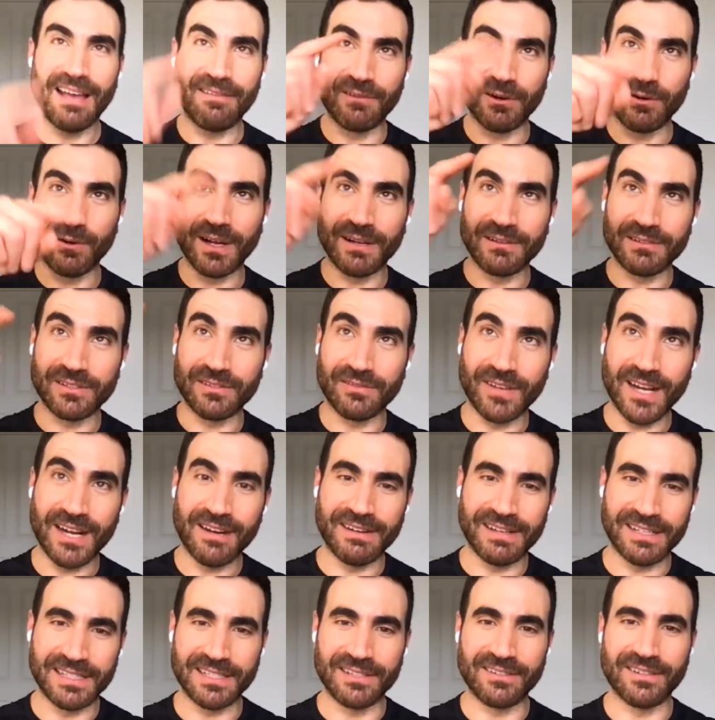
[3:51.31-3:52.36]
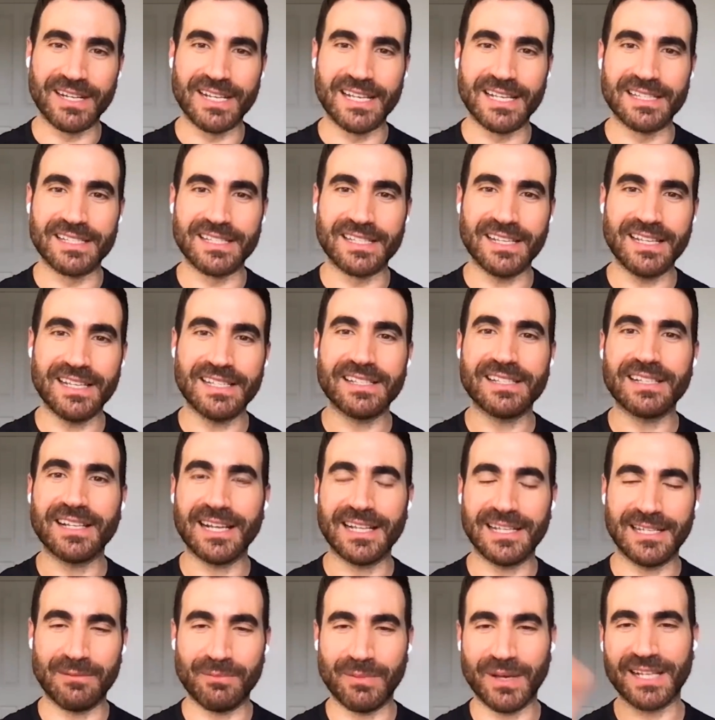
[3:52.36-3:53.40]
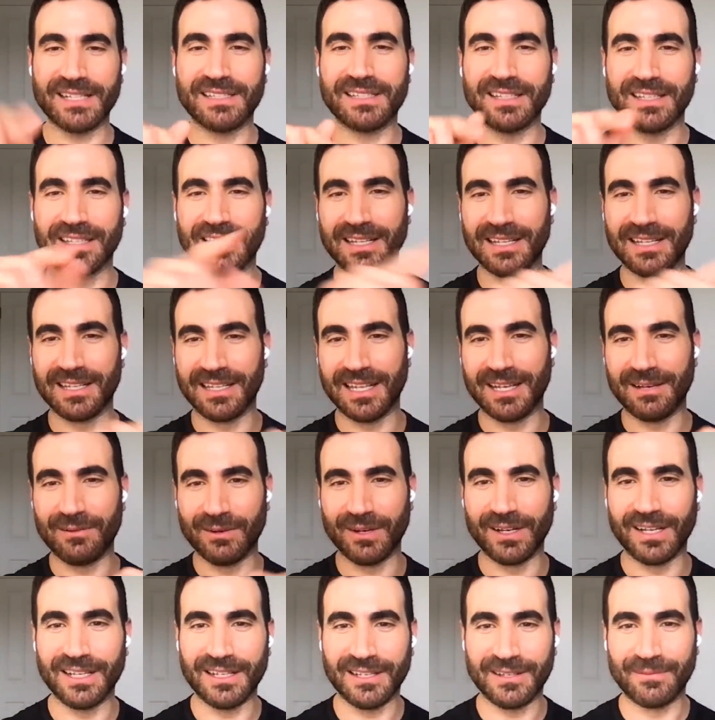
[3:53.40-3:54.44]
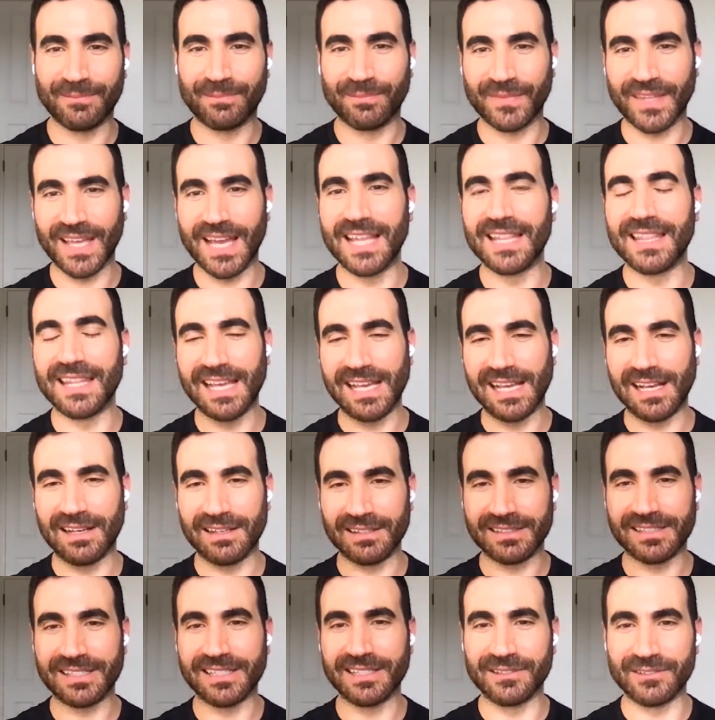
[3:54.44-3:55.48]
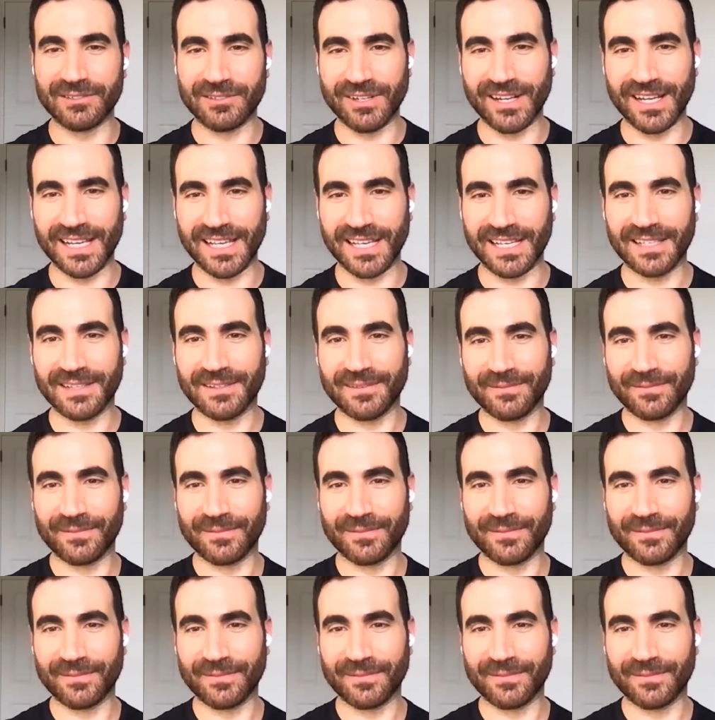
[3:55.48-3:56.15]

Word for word: everyone, to varying degrees, is slightly better than they were, and they are still trying.